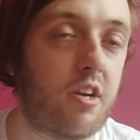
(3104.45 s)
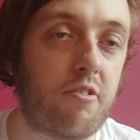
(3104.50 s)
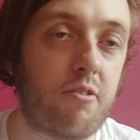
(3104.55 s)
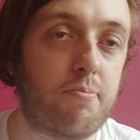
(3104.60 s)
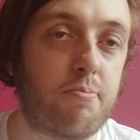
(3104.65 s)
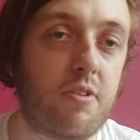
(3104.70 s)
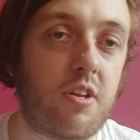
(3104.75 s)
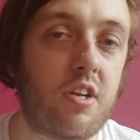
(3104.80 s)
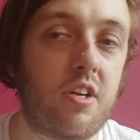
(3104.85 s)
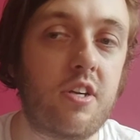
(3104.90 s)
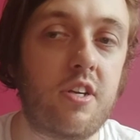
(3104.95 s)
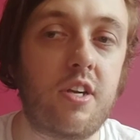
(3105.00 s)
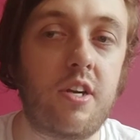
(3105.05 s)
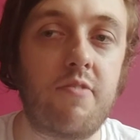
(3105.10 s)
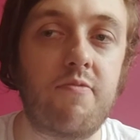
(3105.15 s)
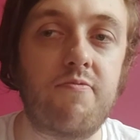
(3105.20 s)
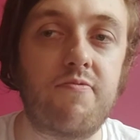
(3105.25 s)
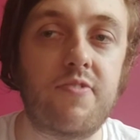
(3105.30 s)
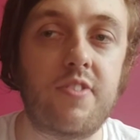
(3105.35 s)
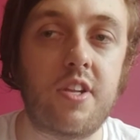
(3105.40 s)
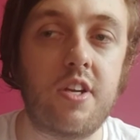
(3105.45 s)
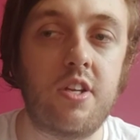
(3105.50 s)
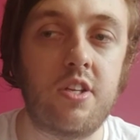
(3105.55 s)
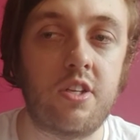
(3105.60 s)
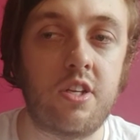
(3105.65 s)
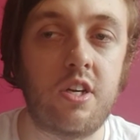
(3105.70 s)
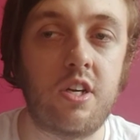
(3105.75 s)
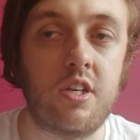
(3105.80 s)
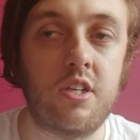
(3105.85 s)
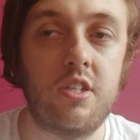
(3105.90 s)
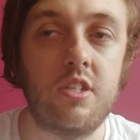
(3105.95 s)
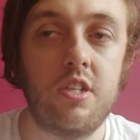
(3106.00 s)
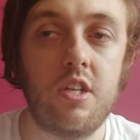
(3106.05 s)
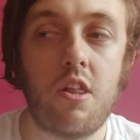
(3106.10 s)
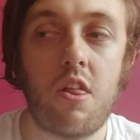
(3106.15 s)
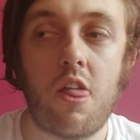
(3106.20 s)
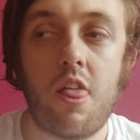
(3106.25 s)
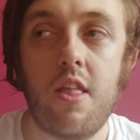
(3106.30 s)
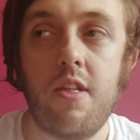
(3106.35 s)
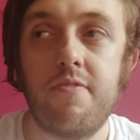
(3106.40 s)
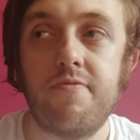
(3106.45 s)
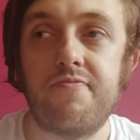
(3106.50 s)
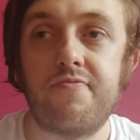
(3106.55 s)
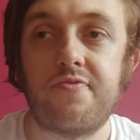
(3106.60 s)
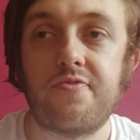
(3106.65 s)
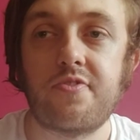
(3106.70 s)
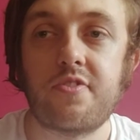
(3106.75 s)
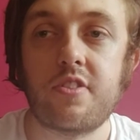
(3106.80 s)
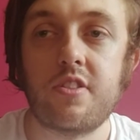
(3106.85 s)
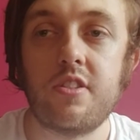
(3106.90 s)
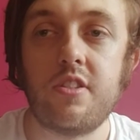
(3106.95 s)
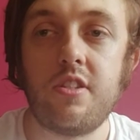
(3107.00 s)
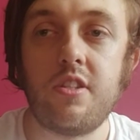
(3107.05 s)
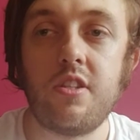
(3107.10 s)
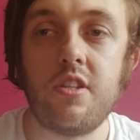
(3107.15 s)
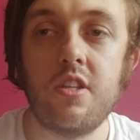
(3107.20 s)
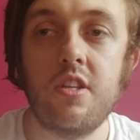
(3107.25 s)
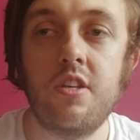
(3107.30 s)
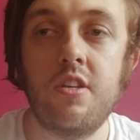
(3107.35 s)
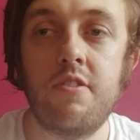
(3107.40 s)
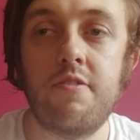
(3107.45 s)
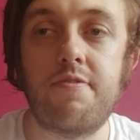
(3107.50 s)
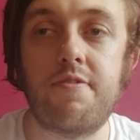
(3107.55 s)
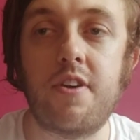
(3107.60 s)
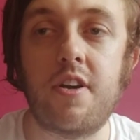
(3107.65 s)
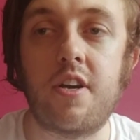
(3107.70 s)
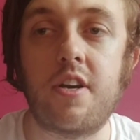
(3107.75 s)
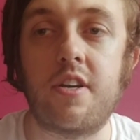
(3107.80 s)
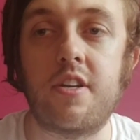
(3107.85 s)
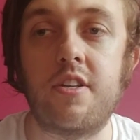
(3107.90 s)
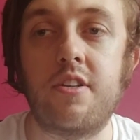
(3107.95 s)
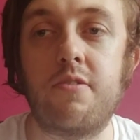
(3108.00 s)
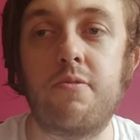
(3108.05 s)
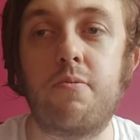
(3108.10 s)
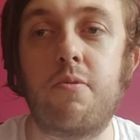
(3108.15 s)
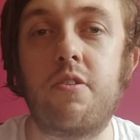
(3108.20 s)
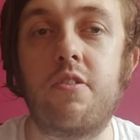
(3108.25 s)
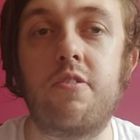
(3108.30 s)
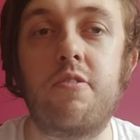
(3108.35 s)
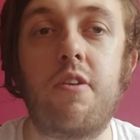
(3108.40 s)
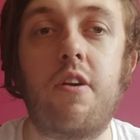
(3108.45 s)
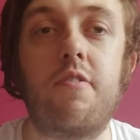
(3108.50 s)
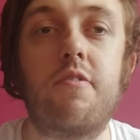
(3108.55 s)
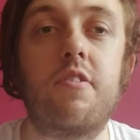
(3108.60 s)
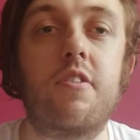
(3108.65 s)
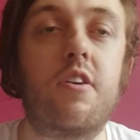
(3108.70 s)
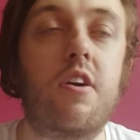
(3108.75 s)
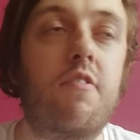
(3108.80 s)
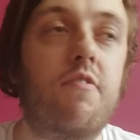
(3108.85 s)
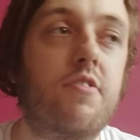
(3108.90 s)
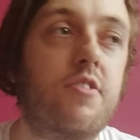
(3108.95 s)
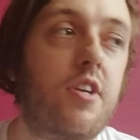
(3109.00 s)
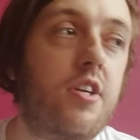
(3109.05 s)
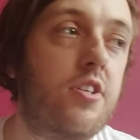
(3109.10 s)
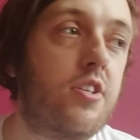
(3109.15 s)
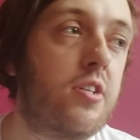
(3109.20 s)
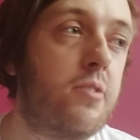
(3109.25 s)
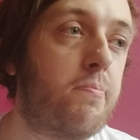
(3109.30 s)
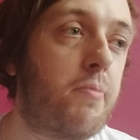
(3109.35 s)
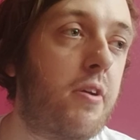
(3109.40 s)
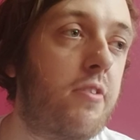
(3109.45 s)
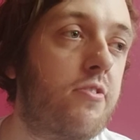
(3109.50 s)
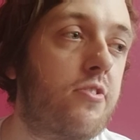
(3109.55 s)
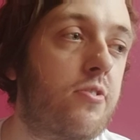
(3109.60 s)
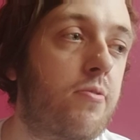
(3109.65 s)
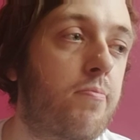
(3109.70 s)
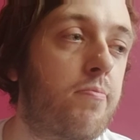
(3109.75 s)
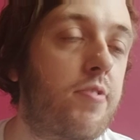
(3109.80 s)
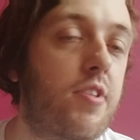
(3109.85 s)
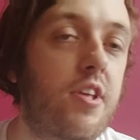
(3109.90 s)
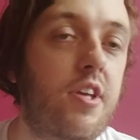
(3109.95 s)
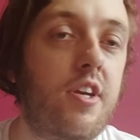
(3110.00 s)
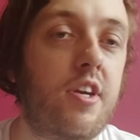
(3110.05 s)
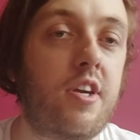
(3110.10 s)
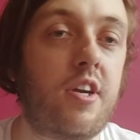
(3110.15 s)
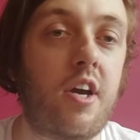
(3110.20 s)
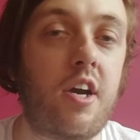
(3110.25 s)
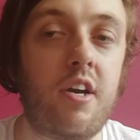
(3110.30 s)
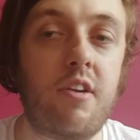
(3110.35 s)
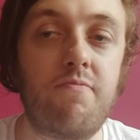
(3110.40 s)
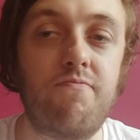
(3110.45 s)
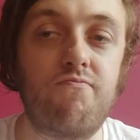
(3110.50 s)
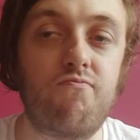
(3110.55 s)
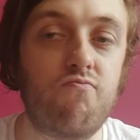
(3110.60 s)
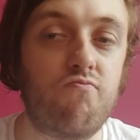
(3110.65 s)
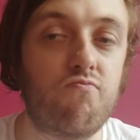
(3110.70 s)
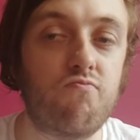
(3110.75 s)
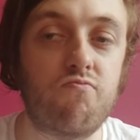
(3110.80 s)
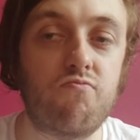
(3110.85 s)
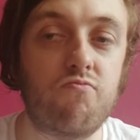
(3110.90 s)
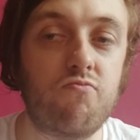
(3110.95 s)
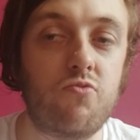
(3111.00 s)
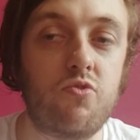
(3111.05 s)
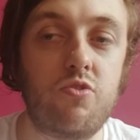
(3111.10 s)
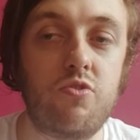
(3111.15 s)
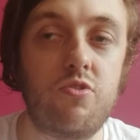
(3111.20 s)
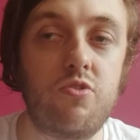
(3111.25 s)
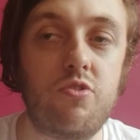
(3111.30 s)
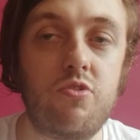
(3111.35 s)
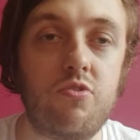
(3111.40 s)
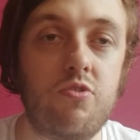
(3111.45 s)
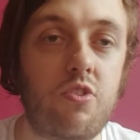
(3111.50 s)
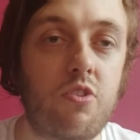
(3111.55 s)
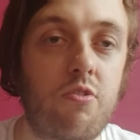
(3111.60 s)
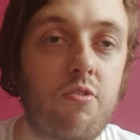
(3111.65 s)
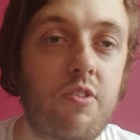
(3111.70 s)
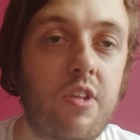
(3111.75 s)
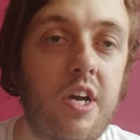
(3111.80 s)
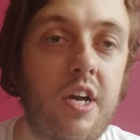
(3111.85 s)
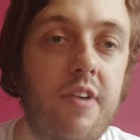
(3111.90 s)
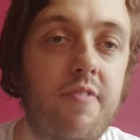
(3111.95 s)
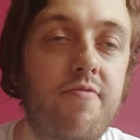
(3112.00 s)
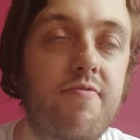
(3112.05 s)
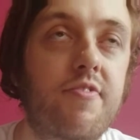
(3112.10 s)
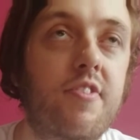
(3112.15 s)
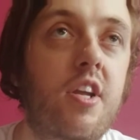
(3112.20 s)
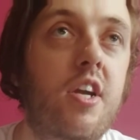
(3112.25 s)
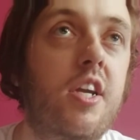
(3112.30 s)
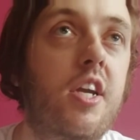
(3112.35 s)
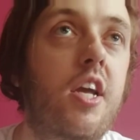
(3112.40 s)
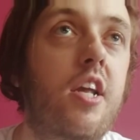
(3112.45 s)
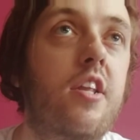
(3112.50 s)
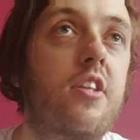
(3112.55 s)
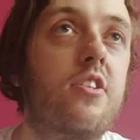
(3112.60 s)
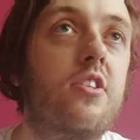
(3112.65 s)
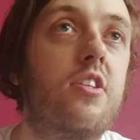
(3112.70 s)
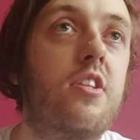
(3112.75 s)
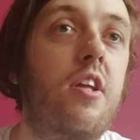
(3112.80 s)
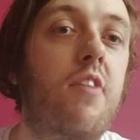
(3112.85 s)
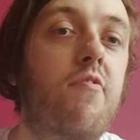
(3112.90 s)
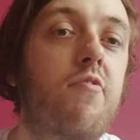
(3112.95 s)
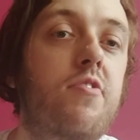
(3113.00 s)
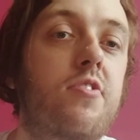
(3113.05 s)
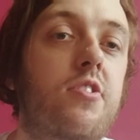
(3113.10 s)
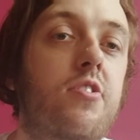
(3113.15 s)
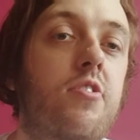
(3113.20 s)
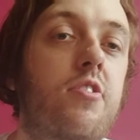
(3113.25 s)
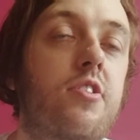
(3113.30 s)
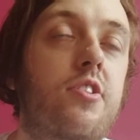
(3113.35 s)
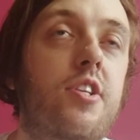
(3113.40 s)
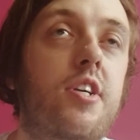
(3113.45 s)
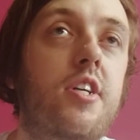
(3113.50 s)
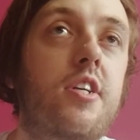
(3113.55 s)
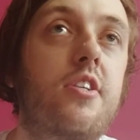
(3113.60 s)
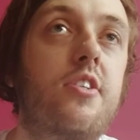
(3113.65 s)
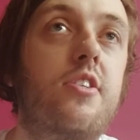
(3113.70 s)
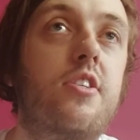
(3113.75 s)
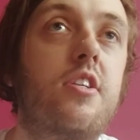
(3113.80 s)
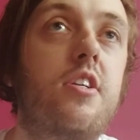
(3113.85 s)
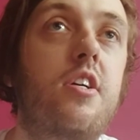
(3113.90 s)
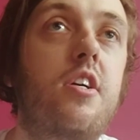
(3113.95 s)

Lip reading: I reply a lot. If you want to have a conversation about something, I do that. I get into them sort of things.